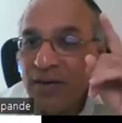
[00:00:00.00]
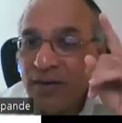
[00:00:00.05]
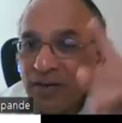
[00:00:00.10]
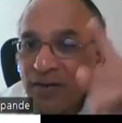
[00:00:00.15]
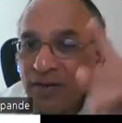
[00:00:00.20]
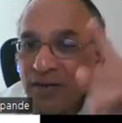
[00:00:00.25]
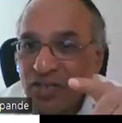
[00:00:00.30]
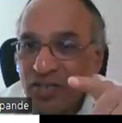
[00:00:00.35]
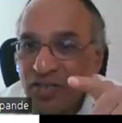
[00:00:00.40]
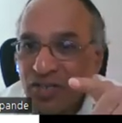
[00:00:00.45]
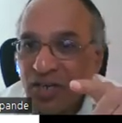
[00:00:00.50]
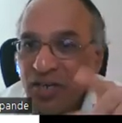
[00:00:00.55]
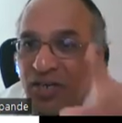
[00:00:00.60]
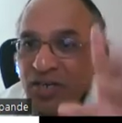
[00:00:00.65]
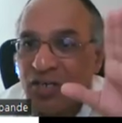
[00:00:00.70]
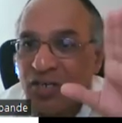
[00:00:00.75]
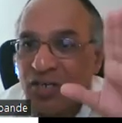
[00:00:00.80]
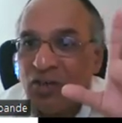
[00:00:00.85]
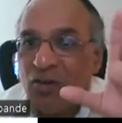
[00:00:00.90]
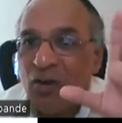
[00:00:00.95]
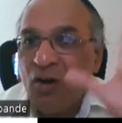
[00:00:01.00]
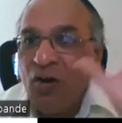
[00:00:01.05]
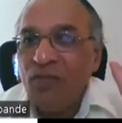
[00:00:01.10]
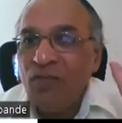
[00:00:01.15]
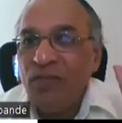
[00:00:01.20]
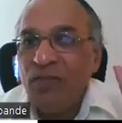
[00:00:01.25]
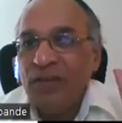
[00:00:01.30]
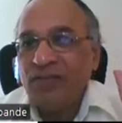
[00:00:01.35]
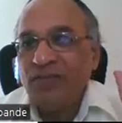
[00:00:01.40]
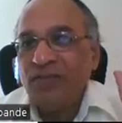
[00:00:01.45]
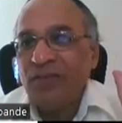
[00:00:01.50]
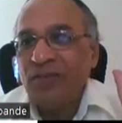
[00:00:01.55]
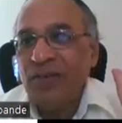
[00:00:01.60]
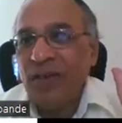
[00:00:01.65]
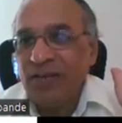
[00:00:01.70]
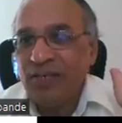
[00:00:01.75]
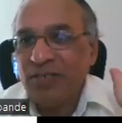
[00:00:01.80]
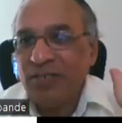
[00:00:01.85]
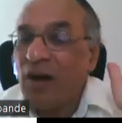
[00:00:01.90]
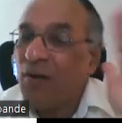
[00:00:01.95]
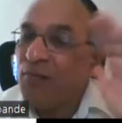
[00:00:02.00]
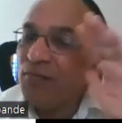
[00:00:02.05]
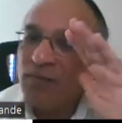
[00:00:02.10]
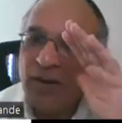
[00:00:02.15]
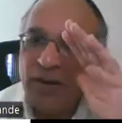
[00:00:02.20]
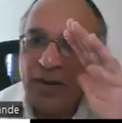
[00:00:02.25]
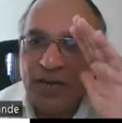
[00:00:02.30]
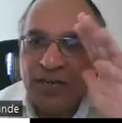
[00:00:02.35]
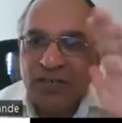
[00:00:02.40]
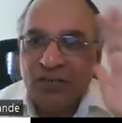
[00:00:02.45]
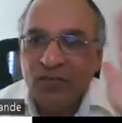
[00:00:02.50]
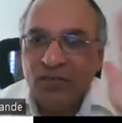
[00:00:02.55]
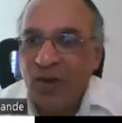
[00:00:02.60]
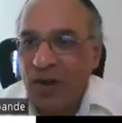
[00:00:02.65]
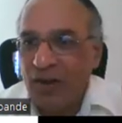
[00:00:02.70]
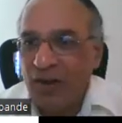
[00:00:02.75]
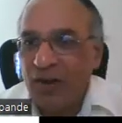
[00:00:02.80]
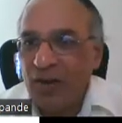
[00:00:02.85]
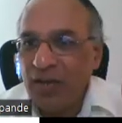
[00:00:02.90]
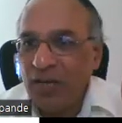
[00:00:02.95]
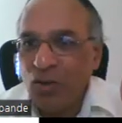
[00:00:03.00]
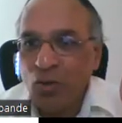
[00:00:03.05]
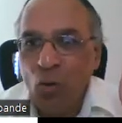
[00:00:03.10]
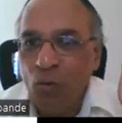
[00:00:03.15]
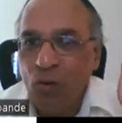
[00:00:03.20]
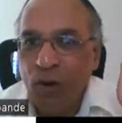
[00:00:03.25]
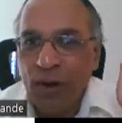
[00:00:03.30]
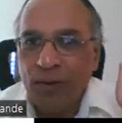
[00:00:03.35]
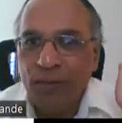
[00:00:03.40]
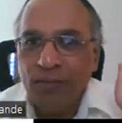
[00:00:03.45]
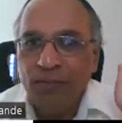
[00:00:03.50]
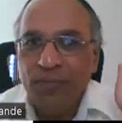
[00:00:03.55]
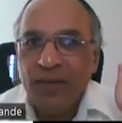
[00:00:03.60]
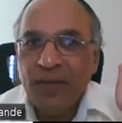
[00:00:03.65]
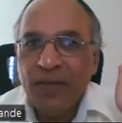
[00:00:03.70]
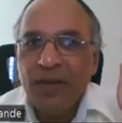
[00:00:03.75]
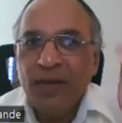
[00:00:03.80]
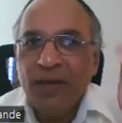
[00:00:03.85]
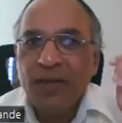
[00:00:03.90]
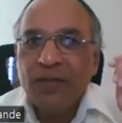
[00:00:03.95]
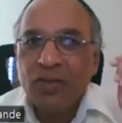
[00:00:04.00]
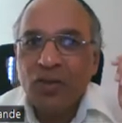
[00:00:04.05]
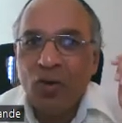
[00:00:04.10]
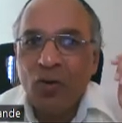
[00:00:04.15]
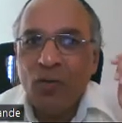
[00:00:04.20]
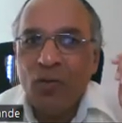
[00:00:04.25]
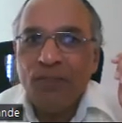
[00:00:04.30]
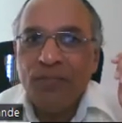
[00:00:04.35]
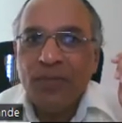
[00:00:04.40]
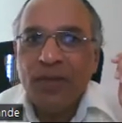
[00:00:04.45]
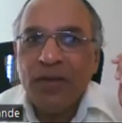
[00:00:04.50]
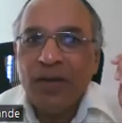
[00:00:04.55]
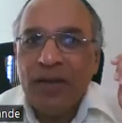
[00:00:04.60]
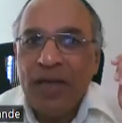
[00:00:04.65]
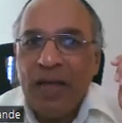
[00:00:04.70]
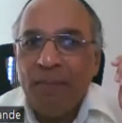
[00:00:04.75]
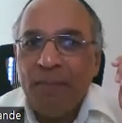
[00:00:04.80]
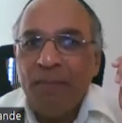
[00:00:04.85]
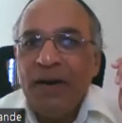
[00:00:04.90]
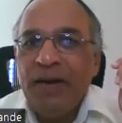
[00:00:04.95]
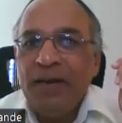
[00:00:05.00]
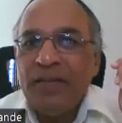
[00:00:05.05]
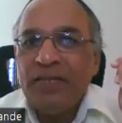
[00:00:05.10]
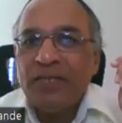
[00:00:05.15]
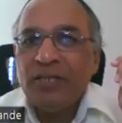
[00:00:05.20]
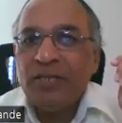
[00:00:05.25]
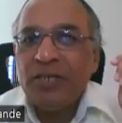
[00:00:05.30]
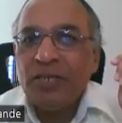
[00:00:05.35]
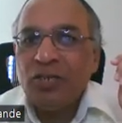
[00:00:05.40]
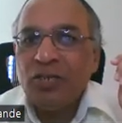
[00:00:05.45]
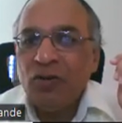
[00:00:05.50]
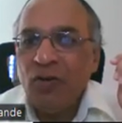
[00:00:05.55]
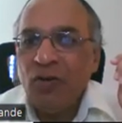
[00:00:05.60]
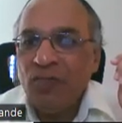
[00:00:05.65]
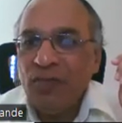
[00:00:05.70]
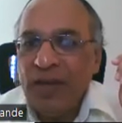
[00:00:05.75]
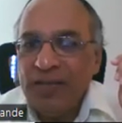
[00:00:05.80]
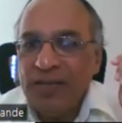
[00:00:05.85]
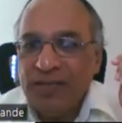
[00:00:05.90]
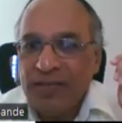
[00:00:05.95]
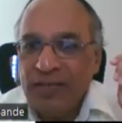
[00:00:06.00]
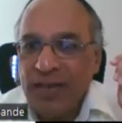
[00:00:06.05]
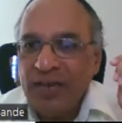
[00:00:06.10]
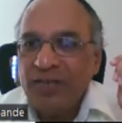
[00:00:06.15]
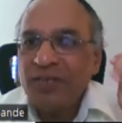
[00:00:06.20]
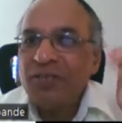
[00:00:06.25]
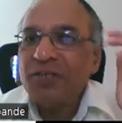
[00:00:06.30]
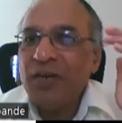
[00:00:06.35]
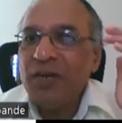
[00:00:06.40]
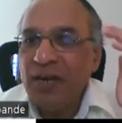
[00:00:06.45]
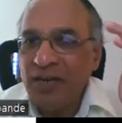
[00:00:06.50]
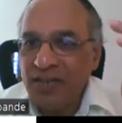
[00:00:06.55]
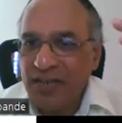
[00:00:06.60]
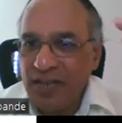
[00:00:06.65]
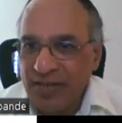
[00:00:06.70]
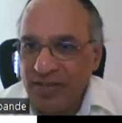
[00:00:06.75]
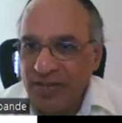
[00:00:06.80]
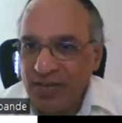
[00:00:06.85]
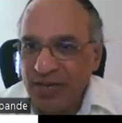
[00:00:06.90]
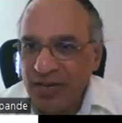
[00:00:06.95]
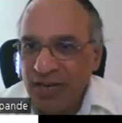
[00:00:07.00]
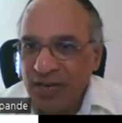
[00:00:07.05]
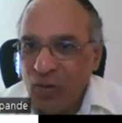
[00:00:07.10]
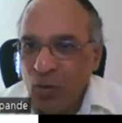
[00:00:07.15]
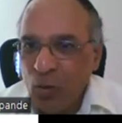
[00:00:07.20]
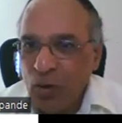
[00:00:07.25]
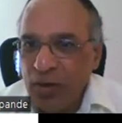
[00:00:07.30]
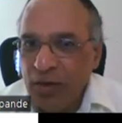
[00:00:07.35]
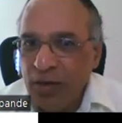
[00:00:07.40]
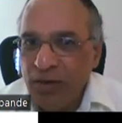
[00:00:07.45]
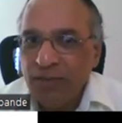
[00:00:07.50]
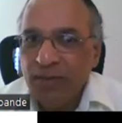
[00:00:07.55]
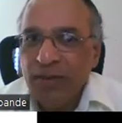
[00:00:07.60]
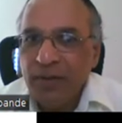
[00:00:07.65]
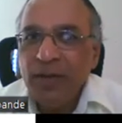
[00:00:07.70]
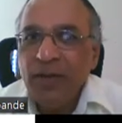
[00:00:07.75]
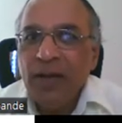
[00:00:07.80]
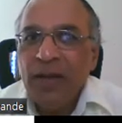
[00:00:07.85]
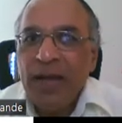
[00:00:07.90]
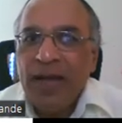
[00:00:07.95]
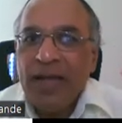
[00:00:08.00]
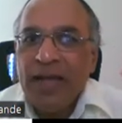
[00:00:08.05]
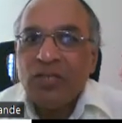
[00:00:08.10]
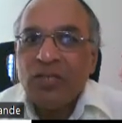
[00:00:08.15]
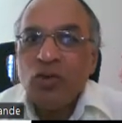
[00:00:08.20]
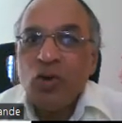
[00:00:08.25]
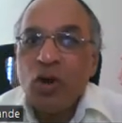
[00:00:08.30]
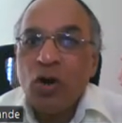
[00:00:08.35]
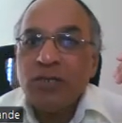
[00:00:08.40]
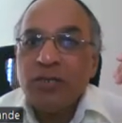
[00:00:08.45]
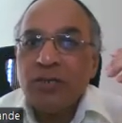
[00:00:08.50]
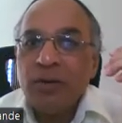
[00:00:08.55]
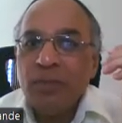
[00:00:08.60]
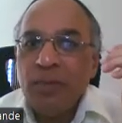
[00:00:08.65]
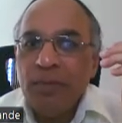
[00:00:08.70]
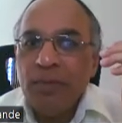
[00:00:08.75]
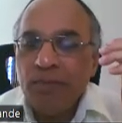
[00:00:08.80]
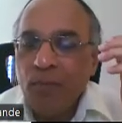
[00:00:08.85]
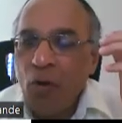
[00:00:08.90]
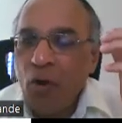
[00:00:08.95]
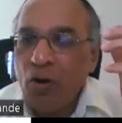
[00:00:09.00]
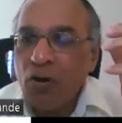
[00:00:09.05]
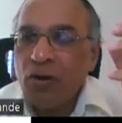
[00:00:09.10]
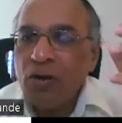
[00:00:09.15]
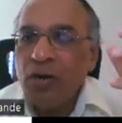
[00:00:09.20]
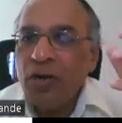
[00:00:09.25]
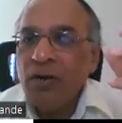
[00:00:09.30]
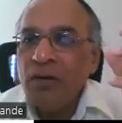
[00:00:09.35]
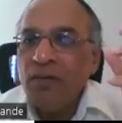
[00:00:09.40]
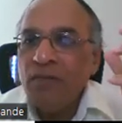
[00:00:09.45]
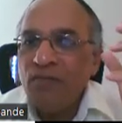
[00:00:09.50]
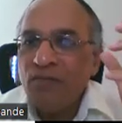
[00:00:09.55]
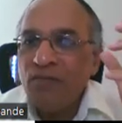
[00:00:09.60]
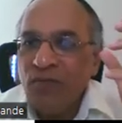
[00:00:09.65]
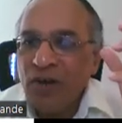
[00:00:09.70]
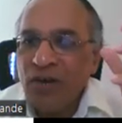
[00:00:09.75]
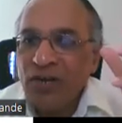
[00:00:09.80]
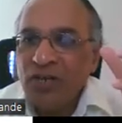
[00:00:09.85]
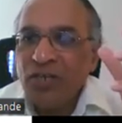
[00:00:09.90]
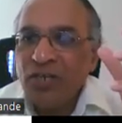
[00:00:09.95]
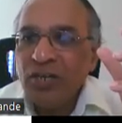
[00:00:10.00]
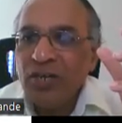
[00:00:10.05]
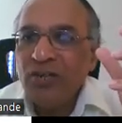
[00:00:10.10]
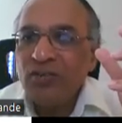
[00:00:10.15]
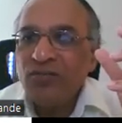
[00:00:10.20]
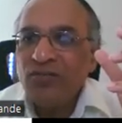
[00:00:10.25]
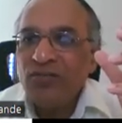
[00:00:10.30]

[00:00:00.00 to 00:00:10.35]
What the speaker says: destruction of ACH after its work is over. So, rapid destruction of ACH, that is acetylcholine, has got some important functional